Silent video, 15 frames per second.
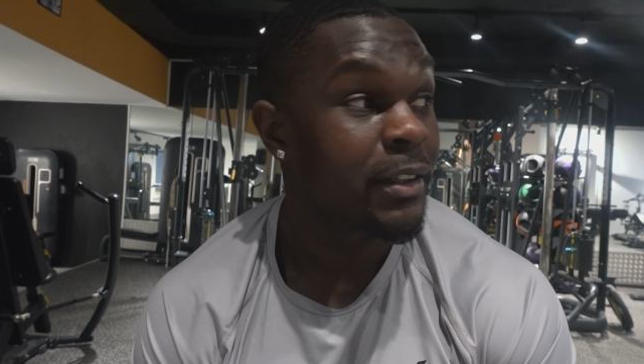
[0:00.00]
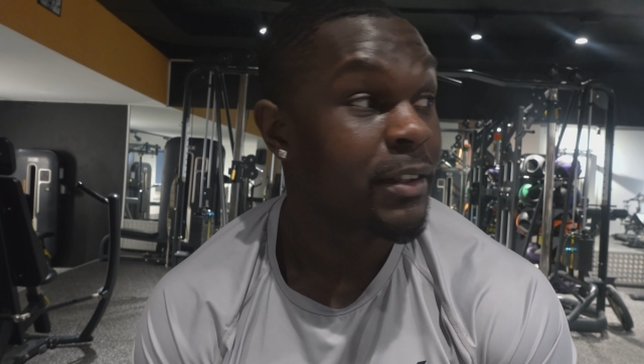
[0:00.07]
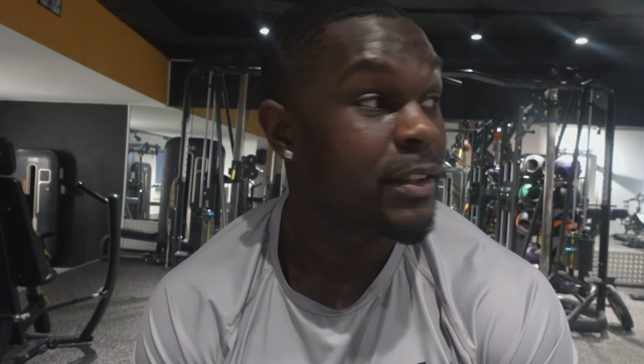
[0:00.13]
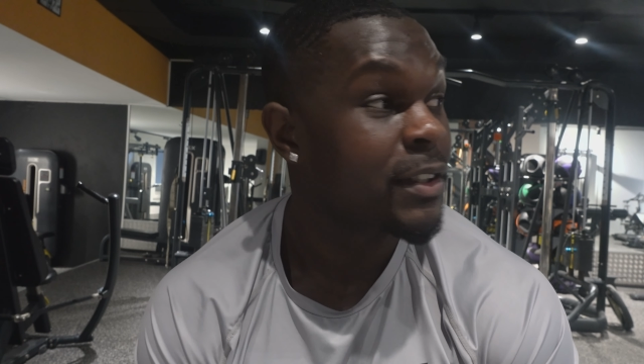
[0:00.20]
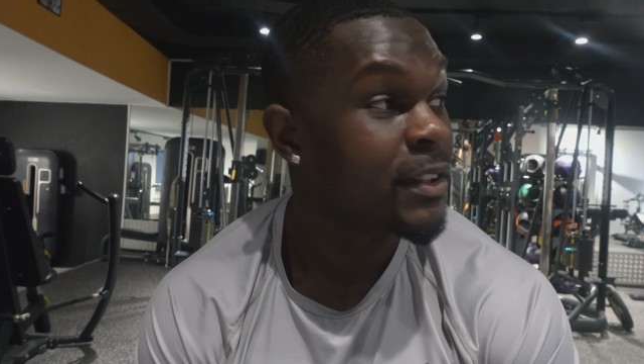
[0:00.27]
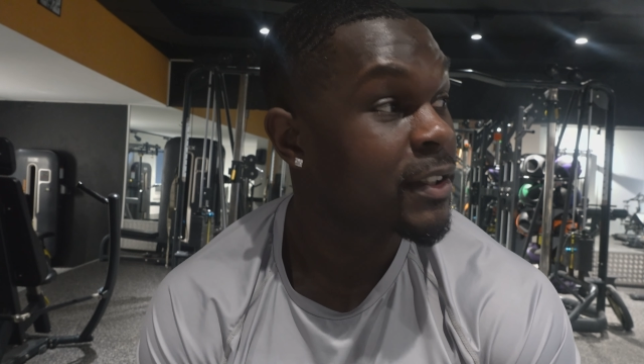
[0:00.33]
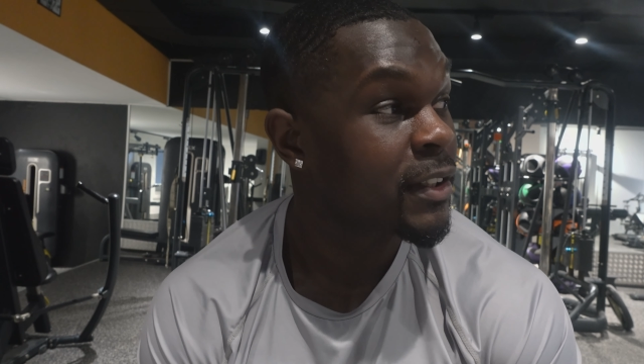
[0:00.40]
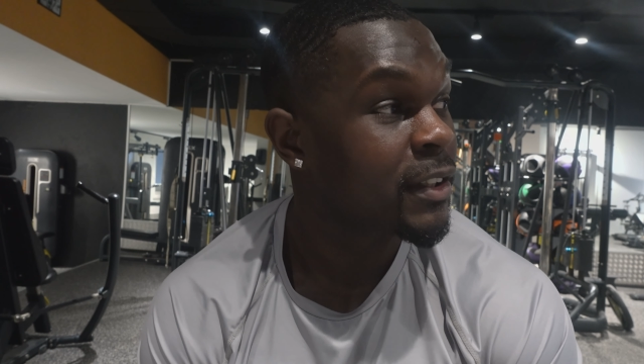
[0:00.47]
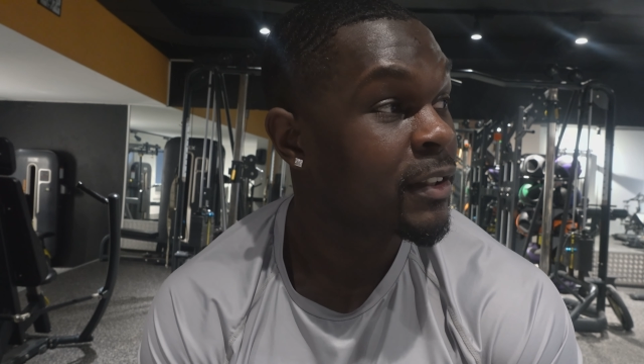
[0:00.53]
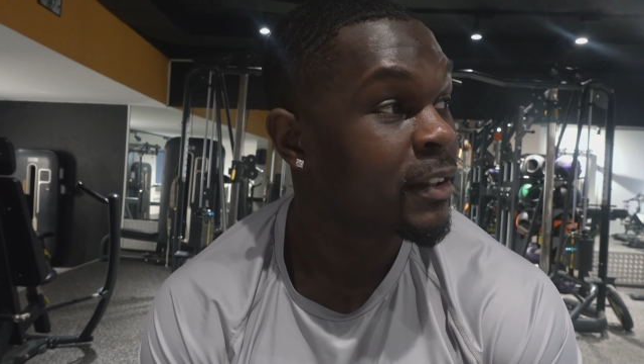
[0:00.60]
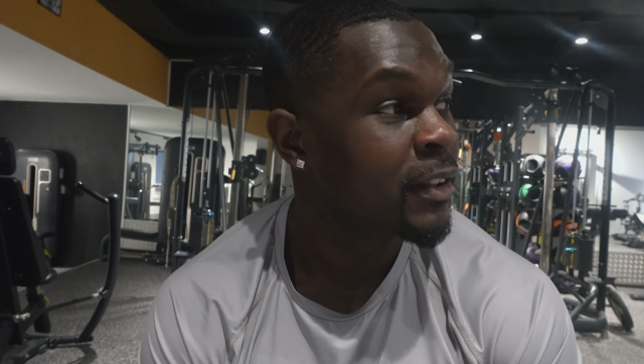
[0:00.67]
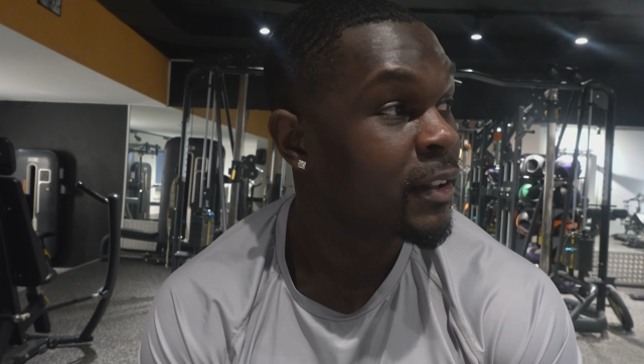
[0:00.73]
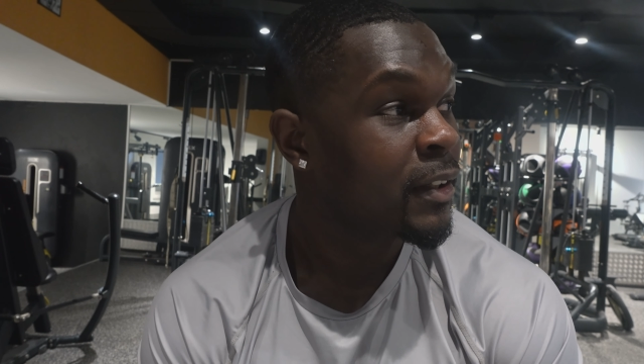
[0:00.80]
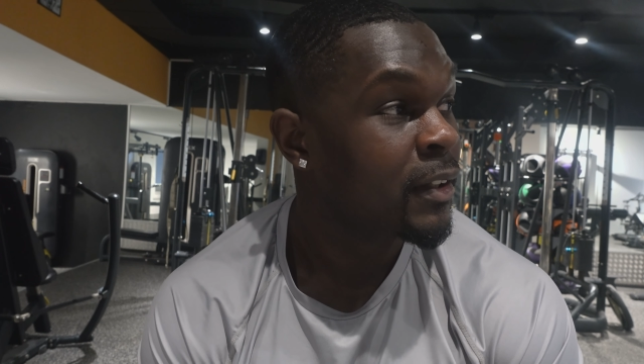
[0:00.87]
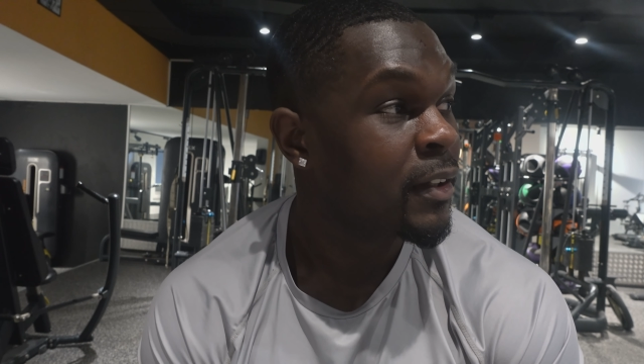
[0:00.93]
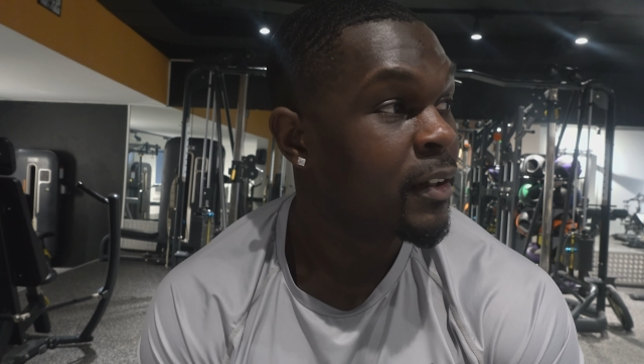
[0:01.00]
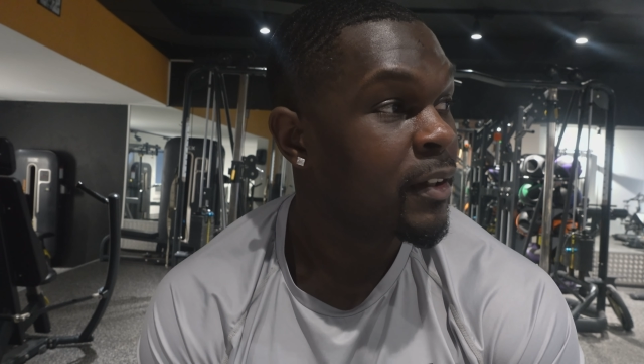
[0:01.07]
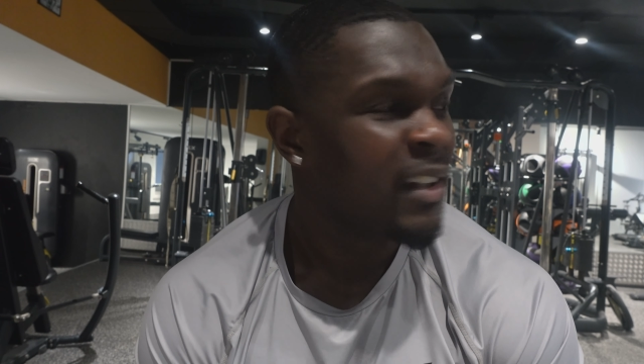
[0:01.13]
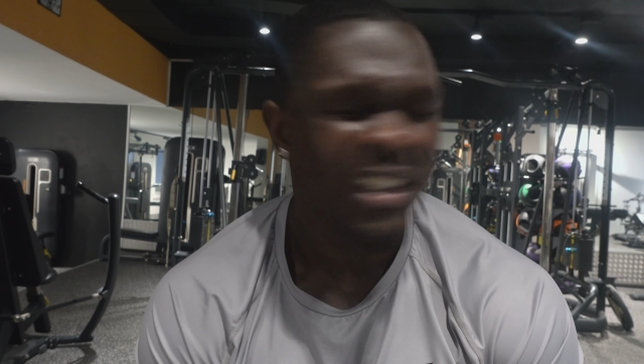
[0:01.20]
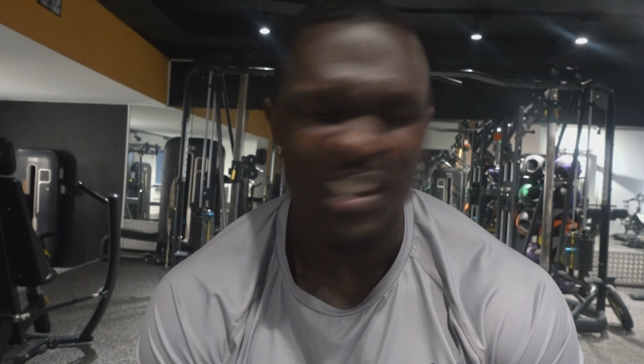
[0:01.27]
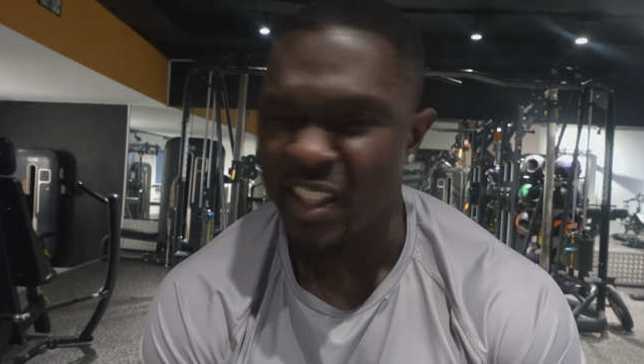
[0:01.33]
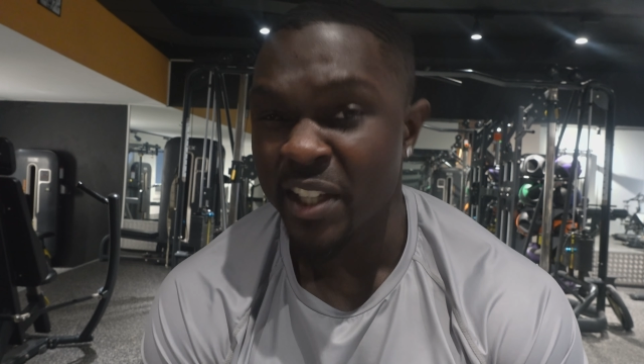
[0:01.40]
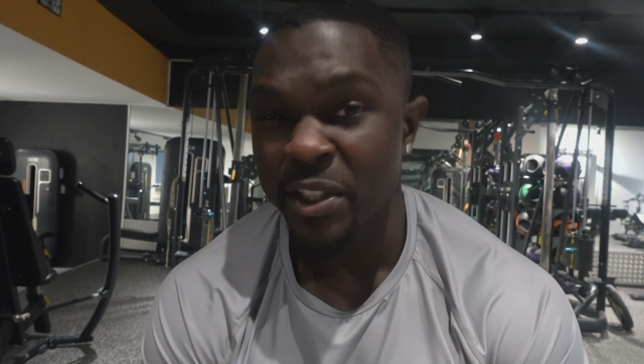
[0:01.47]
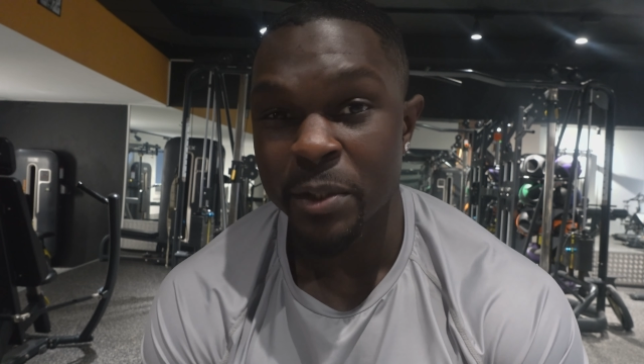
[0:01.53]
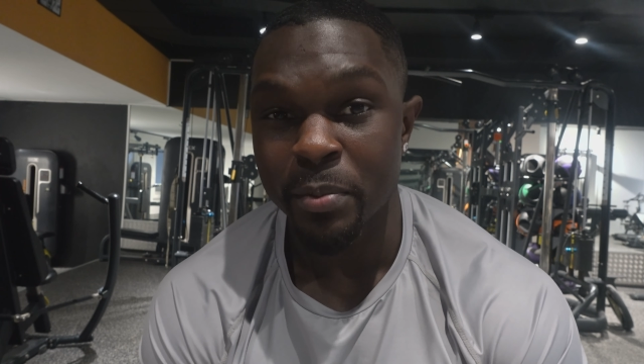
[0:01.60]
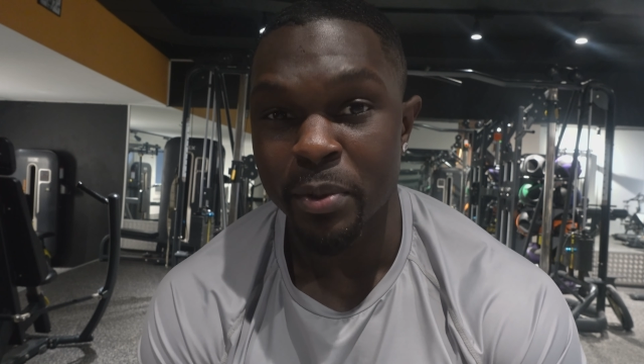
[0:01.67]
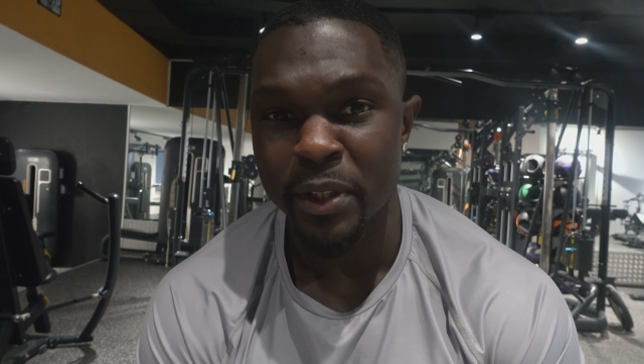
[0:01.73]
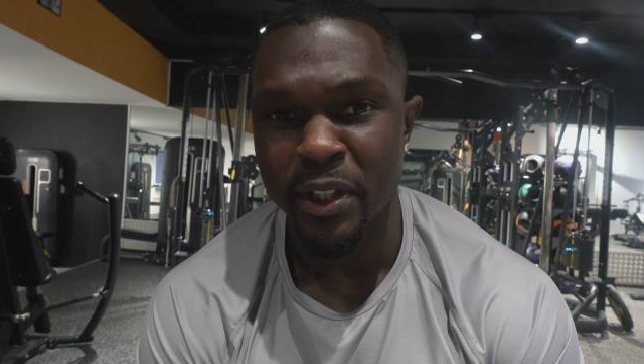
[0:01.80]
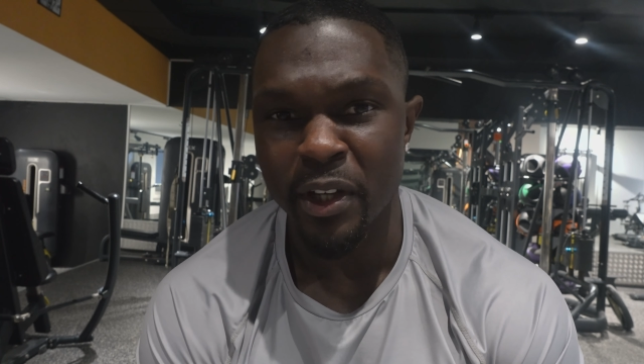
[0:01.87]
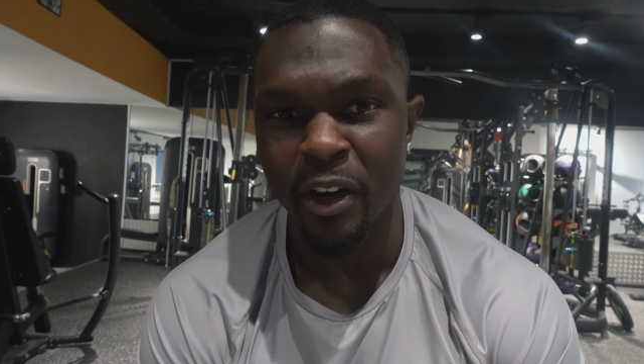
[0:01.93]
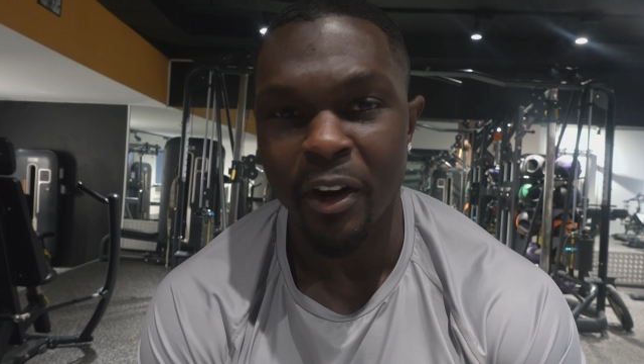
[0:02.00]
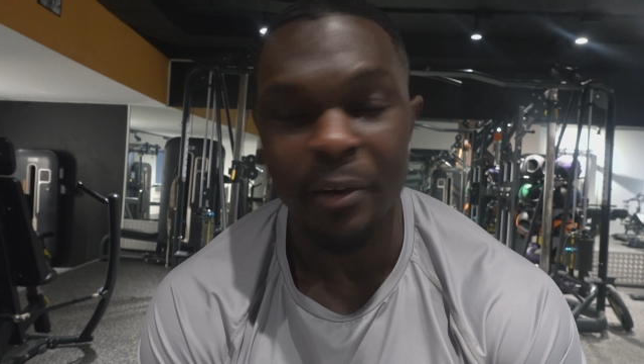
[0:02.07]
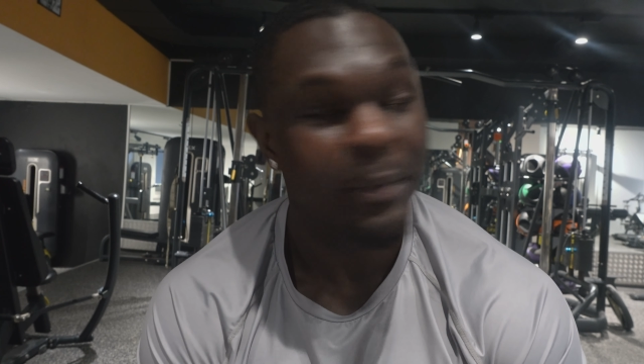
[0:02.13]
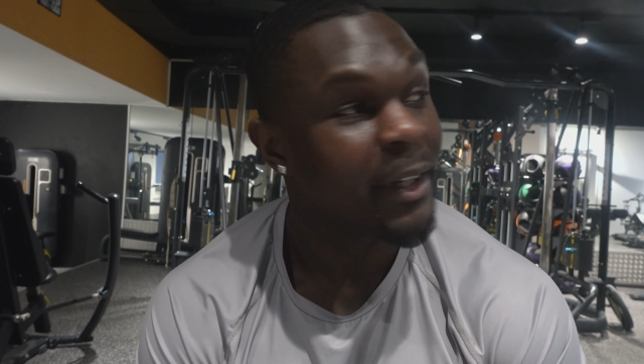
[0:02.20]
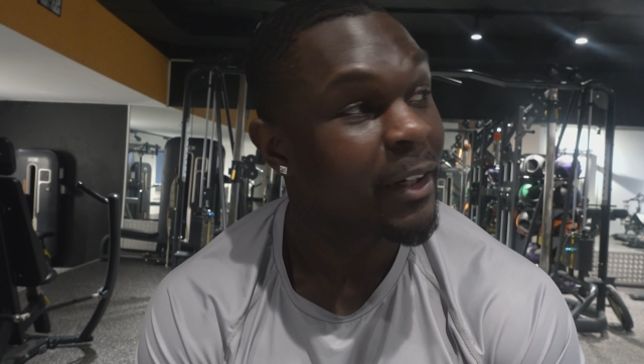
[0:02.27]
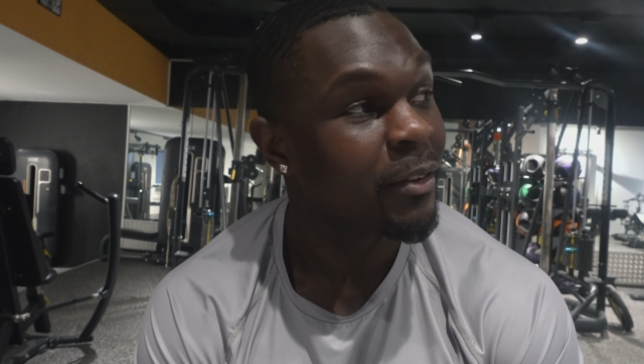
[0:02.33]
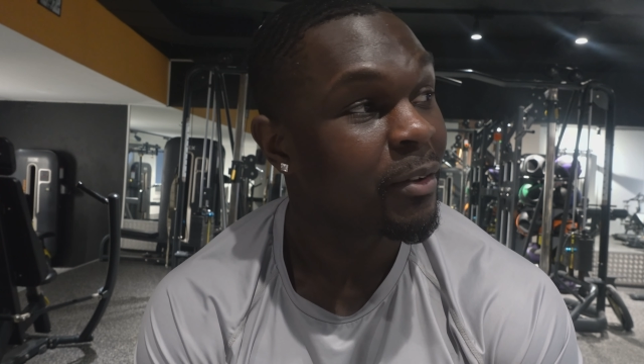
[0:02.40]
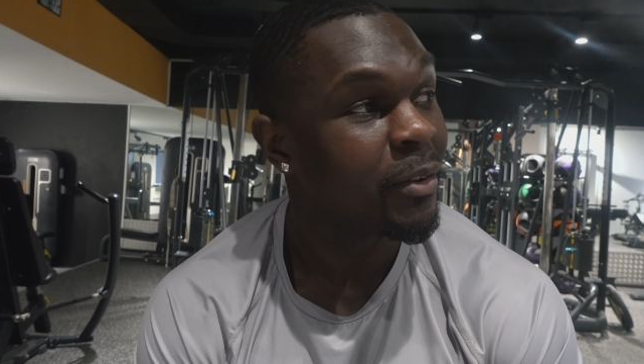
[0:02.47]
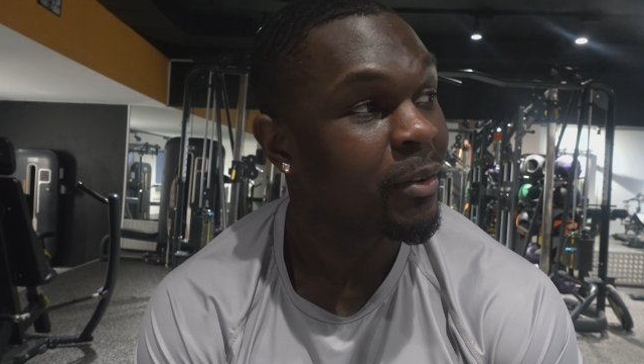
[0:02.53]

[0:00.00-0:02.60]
This it's actually pretty calm now